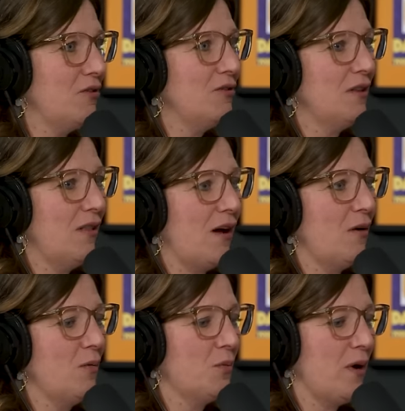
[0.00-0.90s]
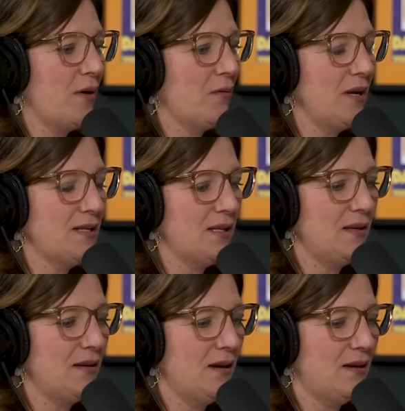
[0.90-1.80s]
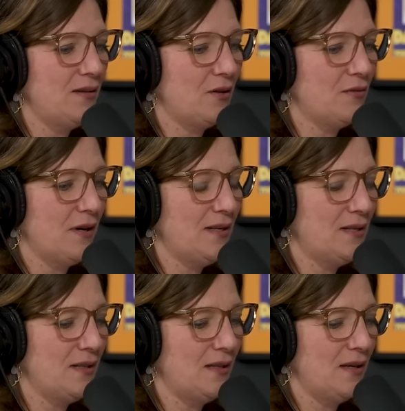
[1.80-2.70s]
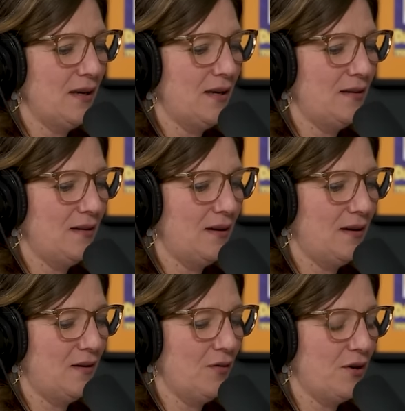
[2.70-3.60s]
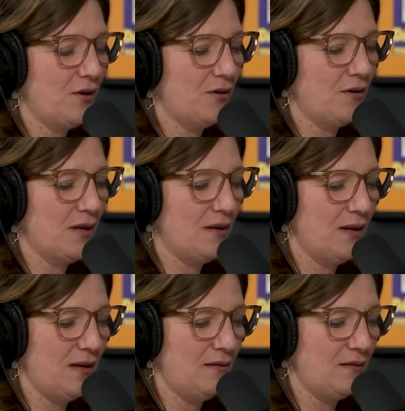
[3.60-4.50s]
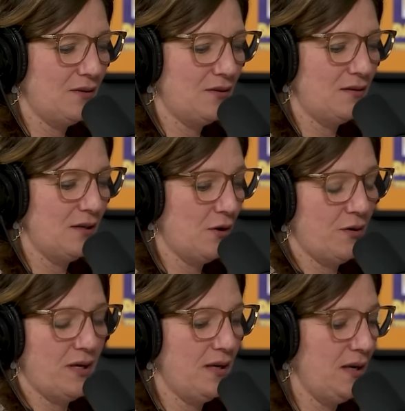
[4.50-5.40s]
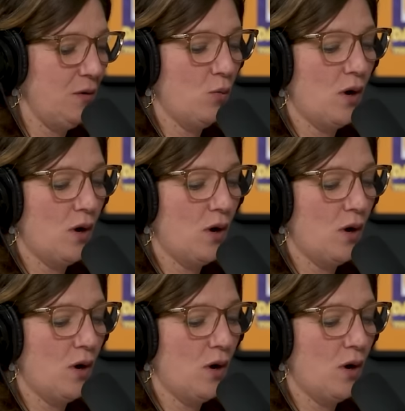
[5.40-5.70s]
learned a lot with Wyatt Racing, dirt racing and, on the dirt, and, you know, he